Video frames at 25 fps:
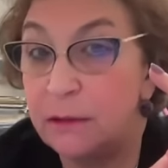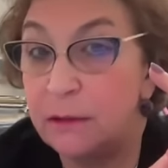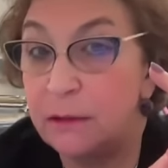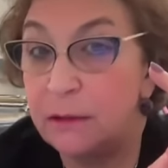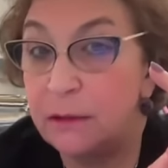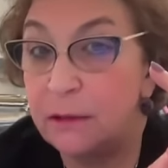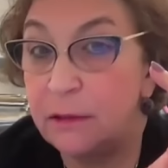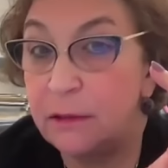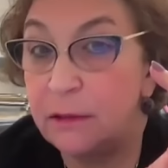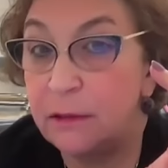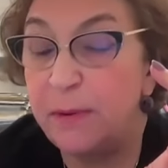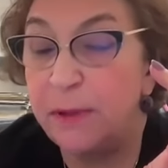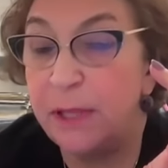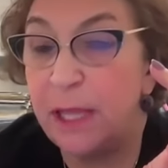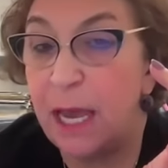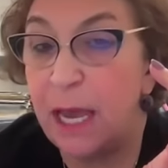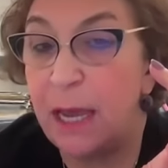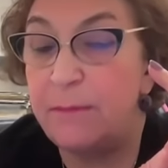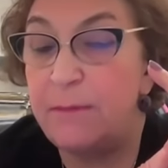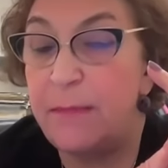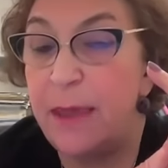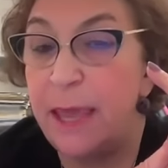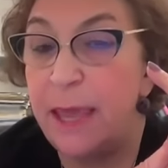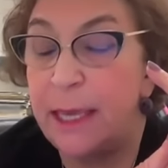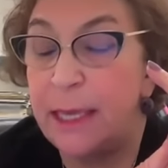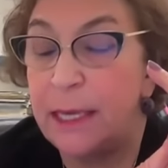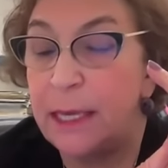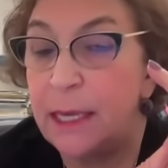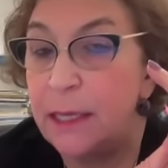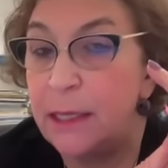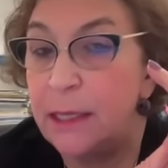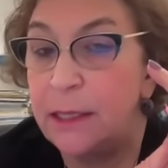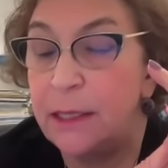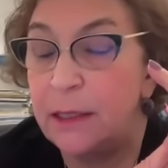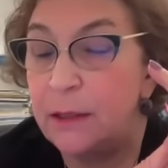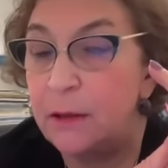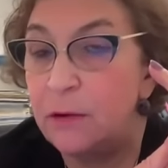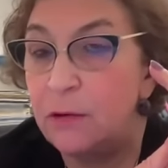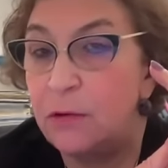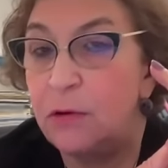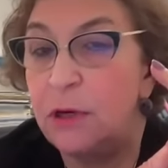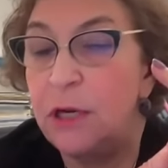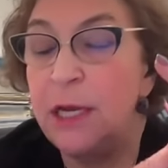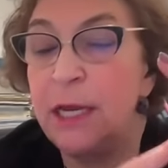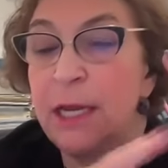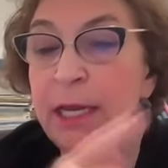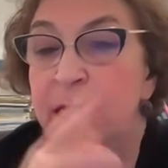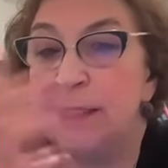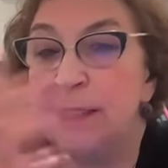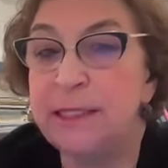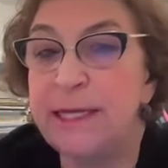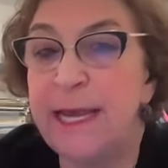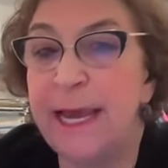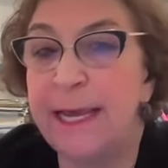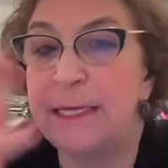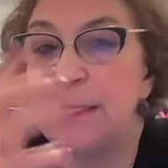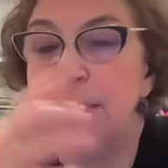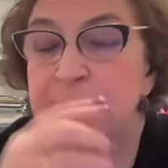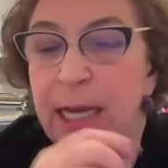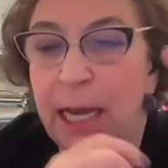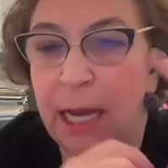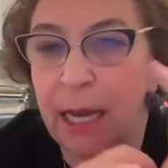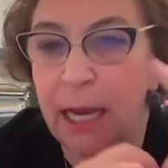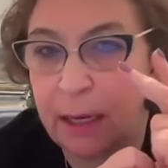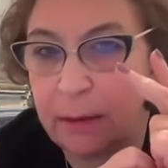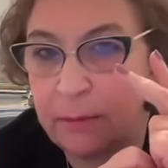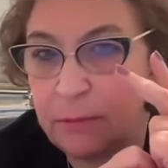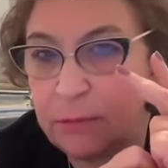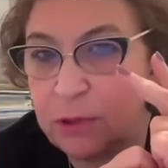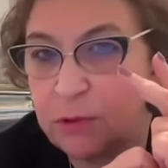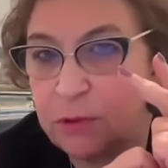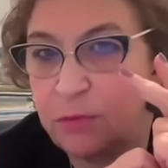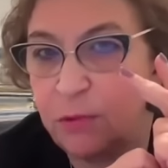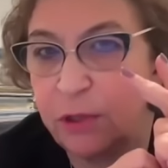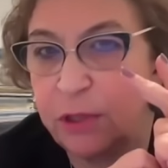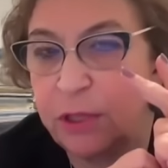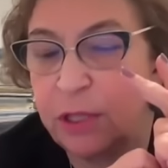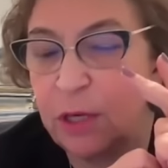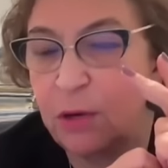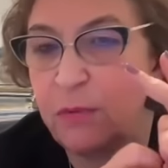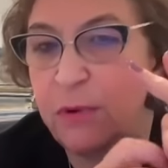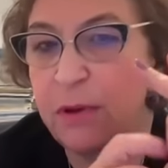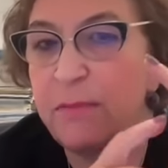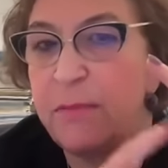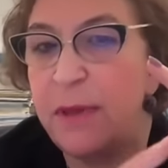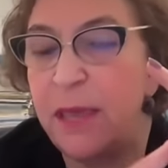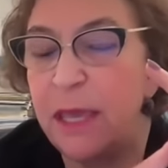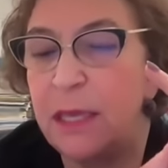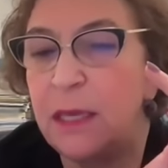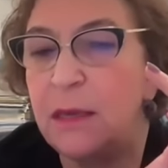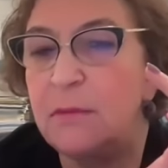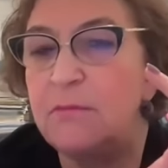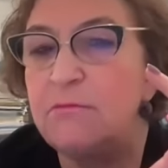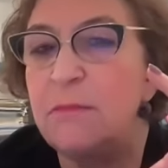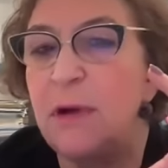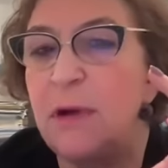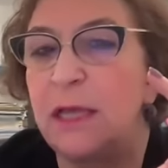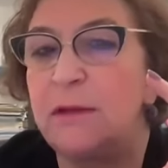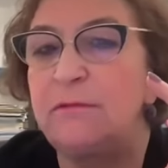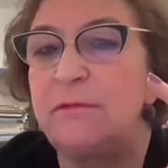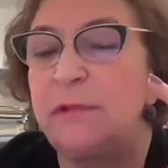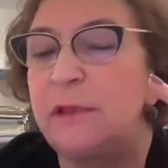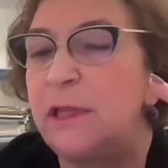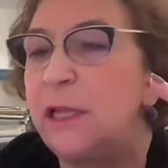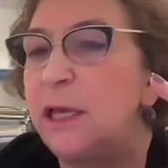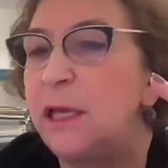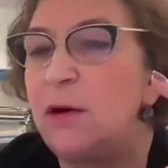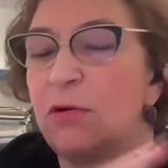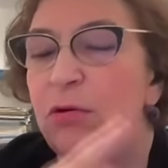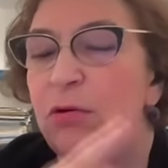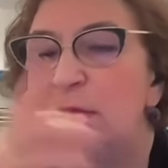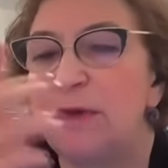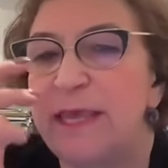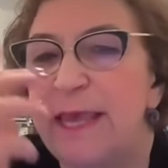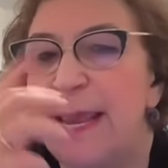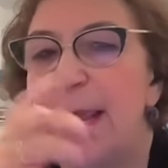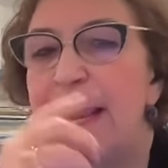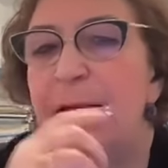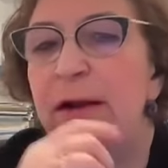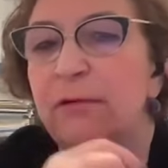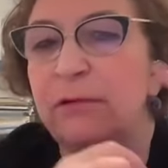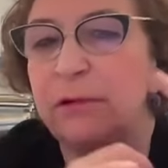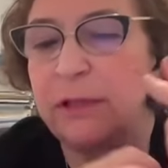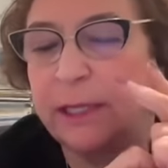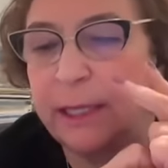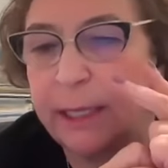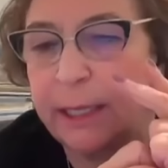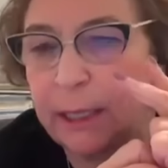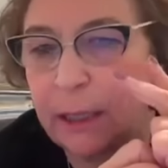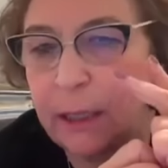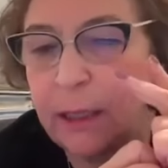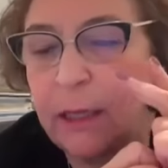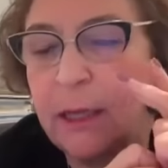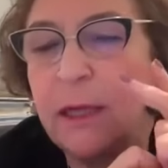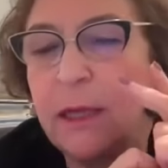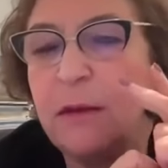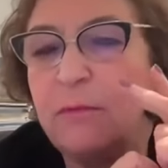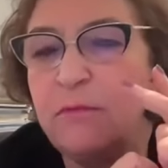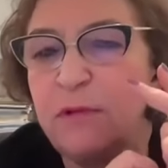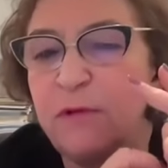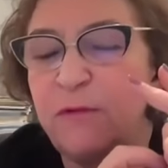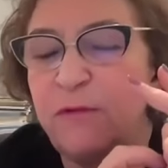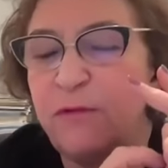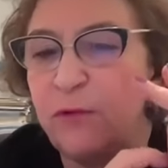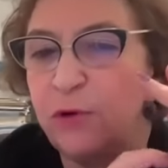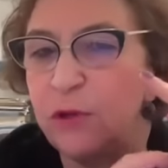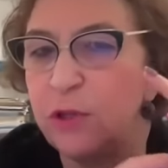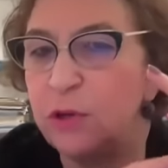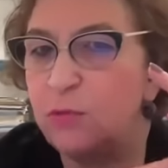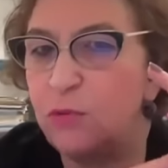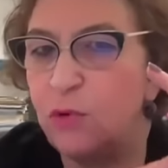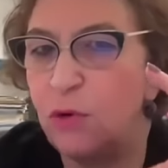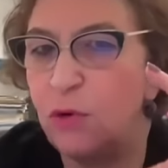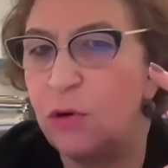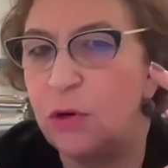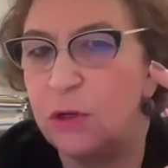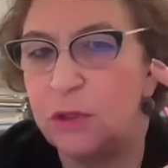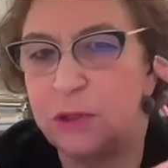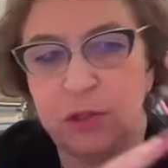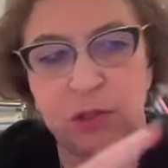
These people are making you know 10 times what they were making monthly or yearly before the war.